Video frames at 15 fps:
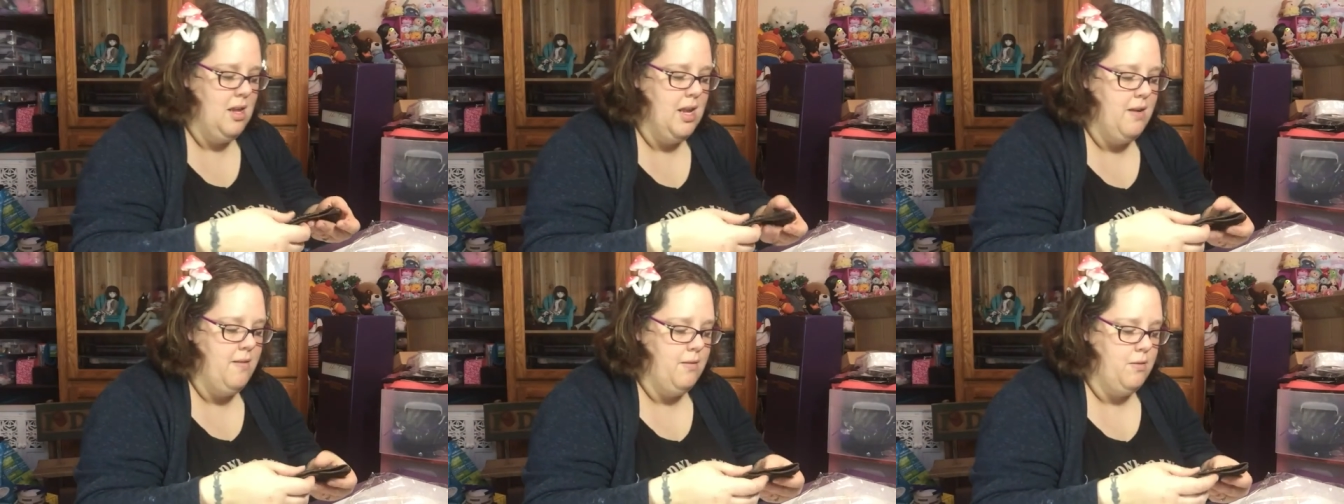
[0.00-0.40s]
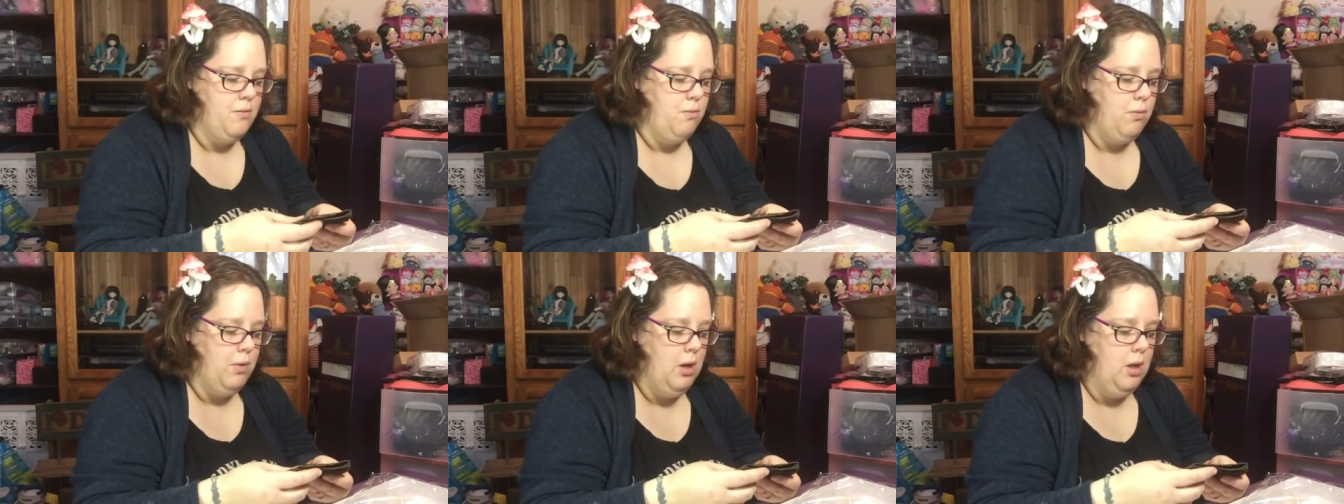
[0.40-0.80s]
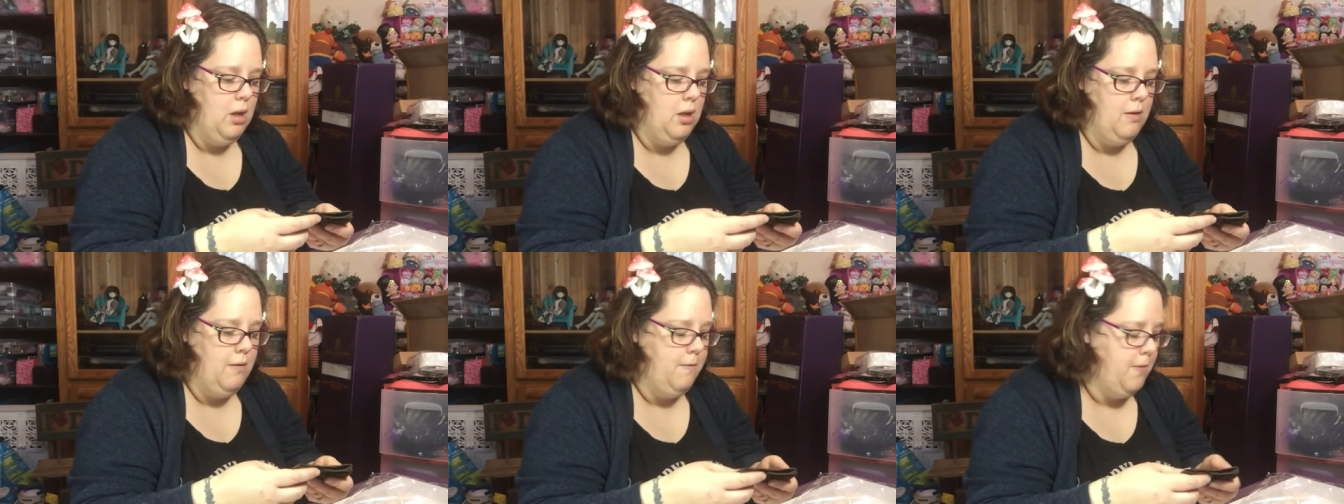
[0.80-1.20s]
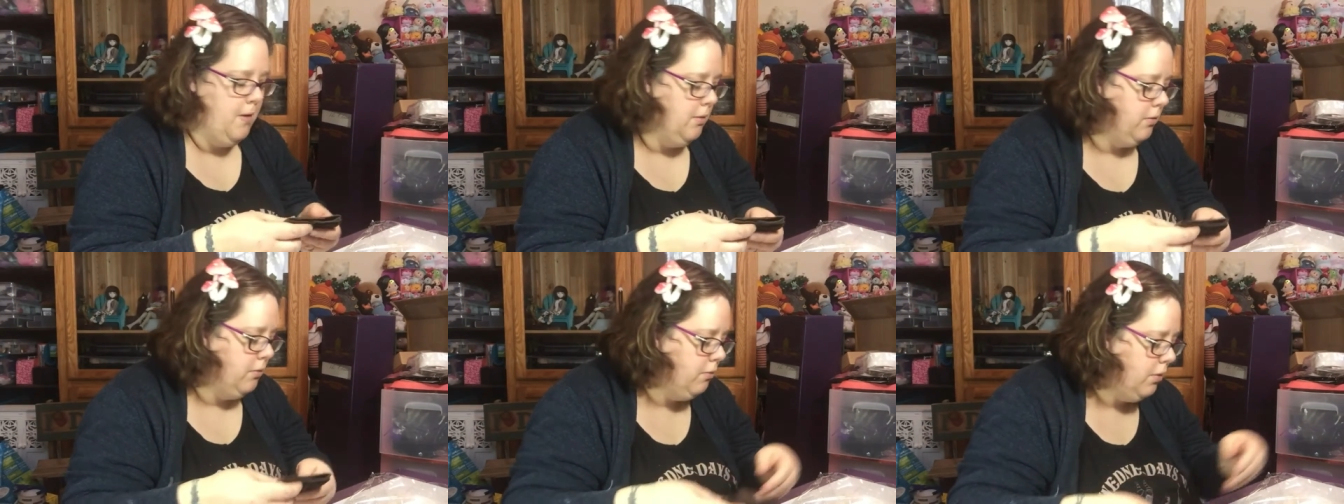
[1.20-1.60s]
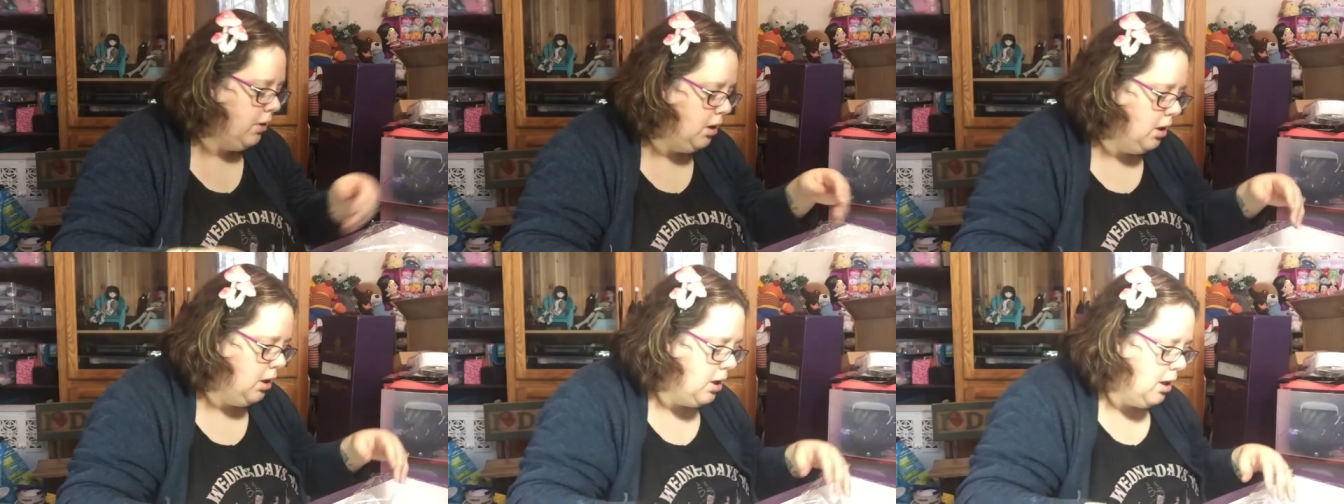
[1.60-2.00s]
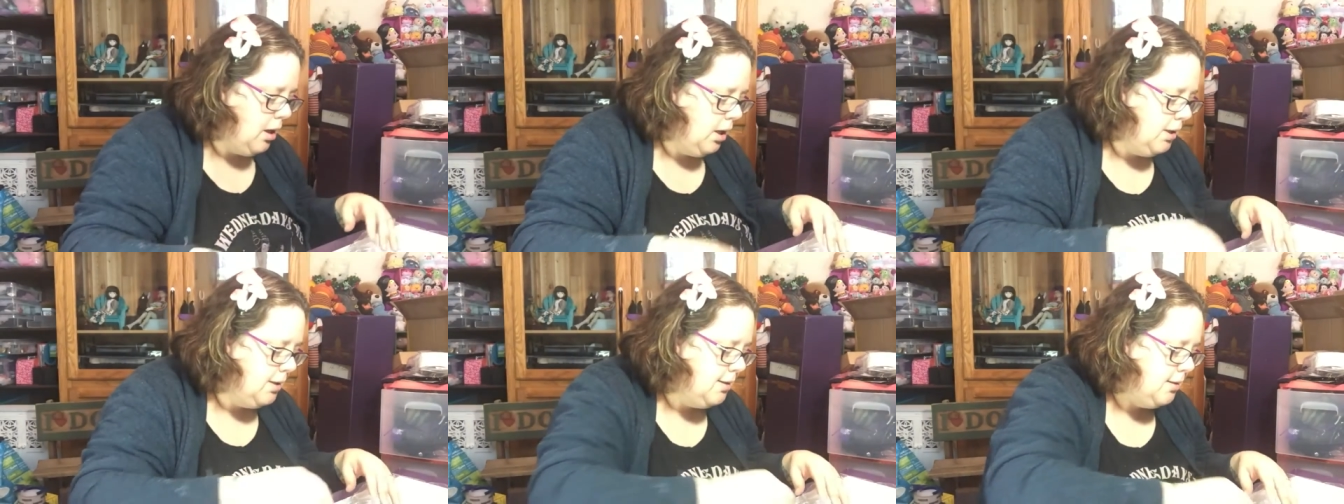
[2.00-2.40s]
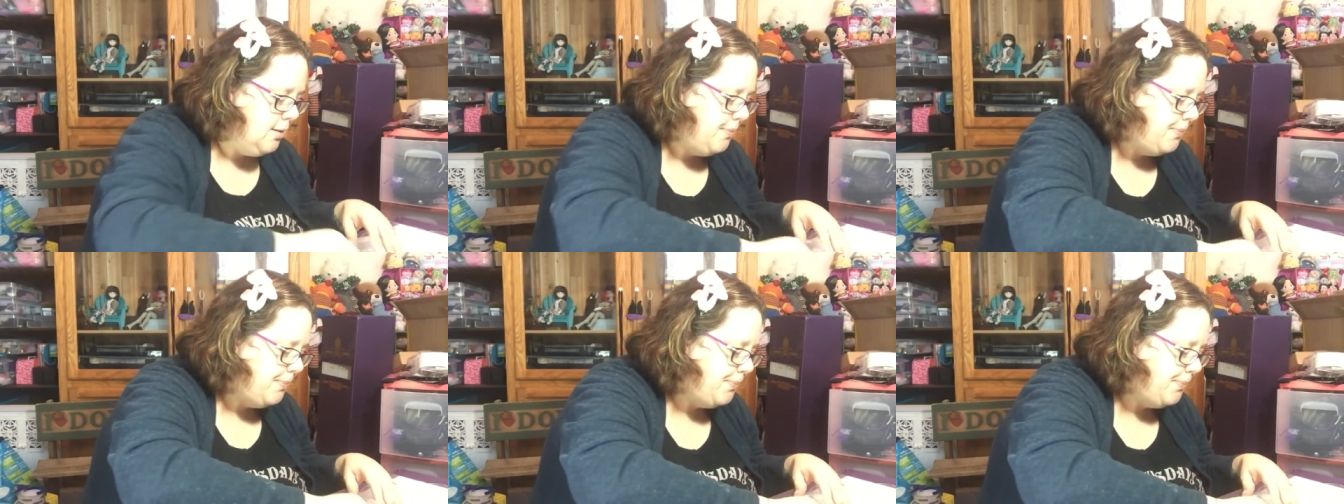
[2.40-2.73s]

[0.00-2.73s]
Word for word: It just really feels really nice.